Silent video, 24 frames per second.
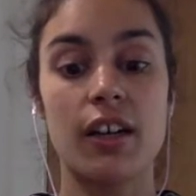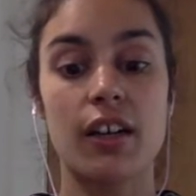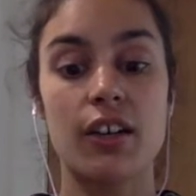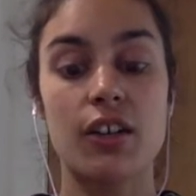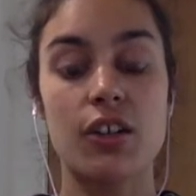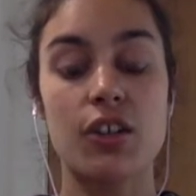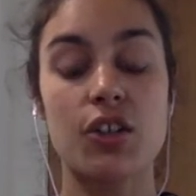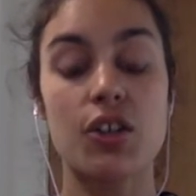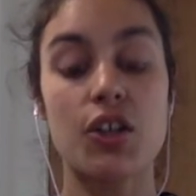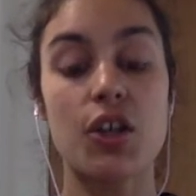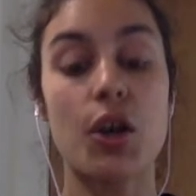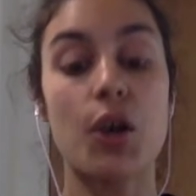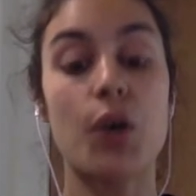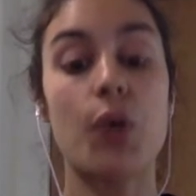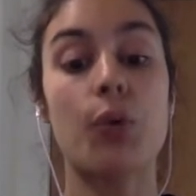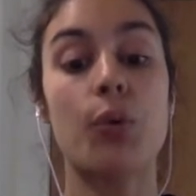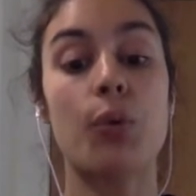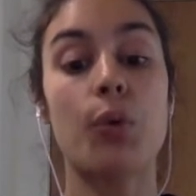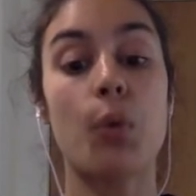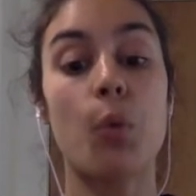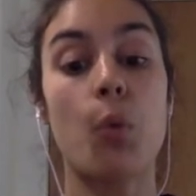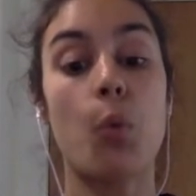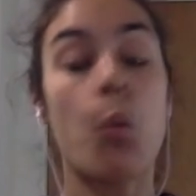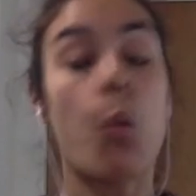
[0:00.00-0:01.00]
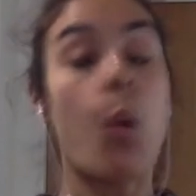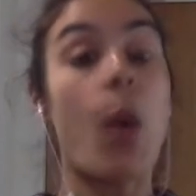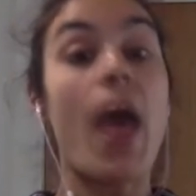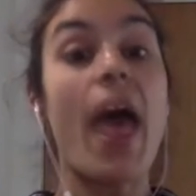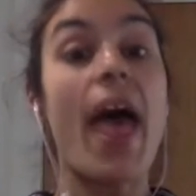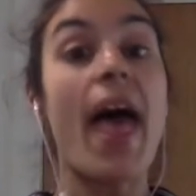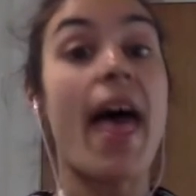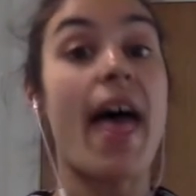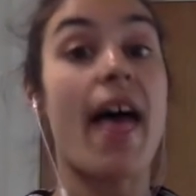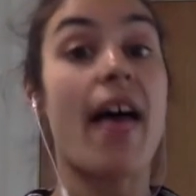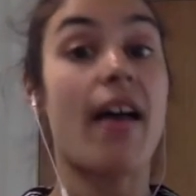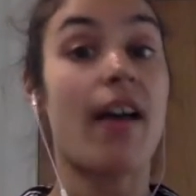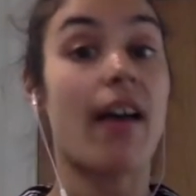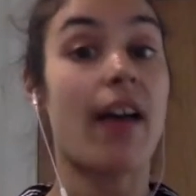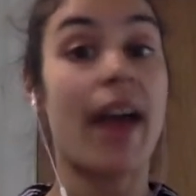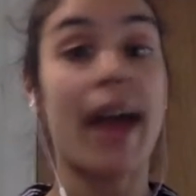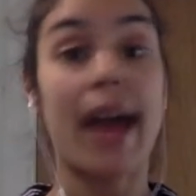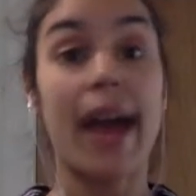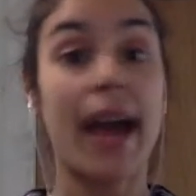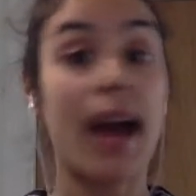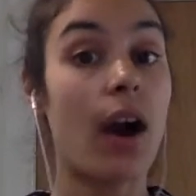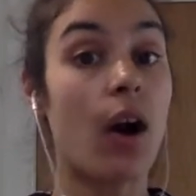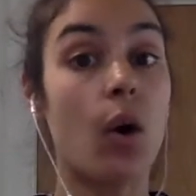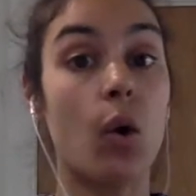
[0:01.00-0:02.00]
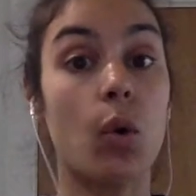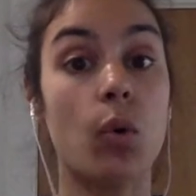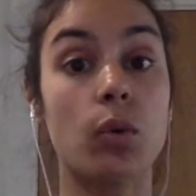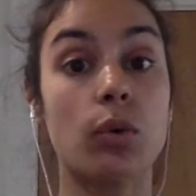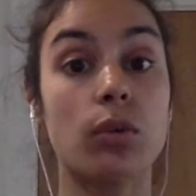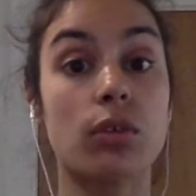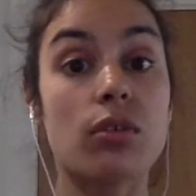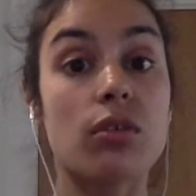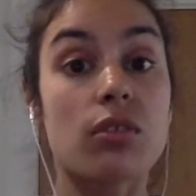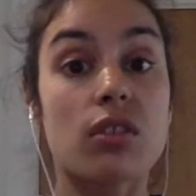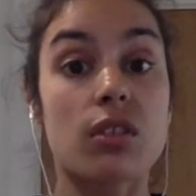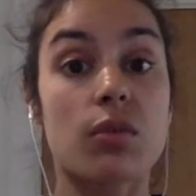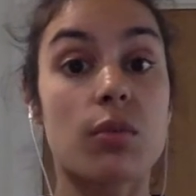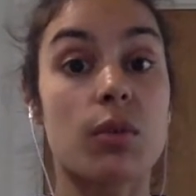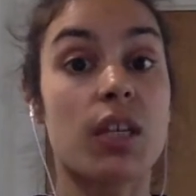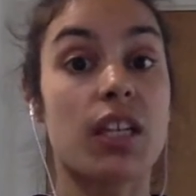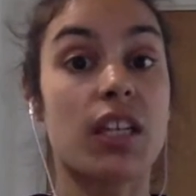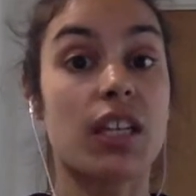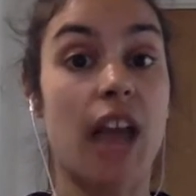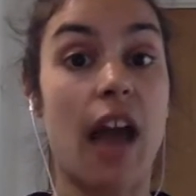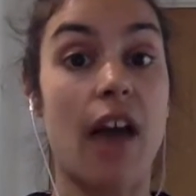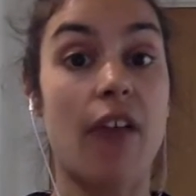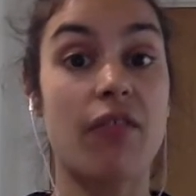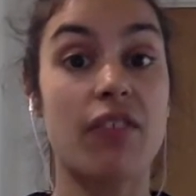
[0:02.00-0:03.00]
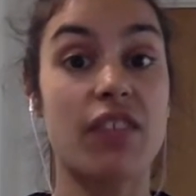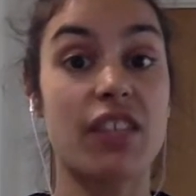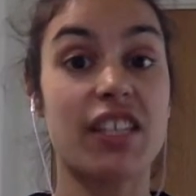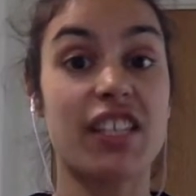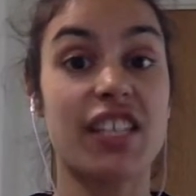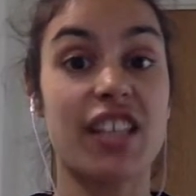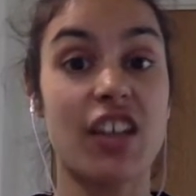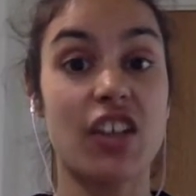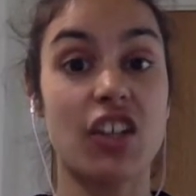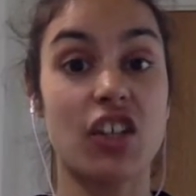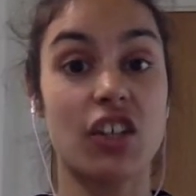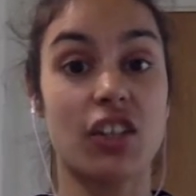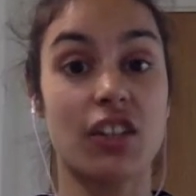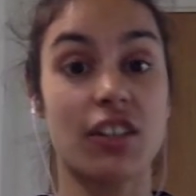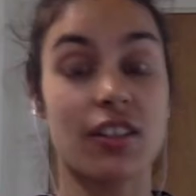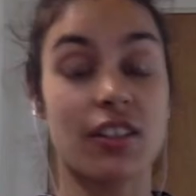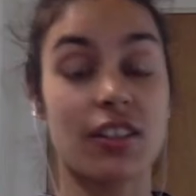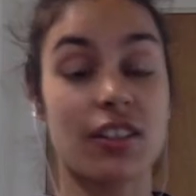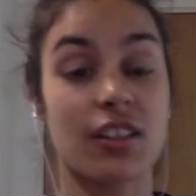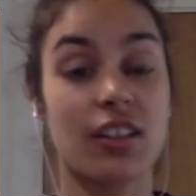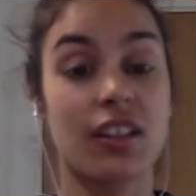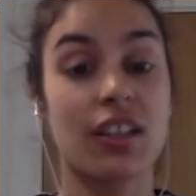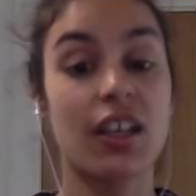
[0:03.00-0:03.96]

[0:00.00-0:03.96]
So, where, how, do we have these sessions?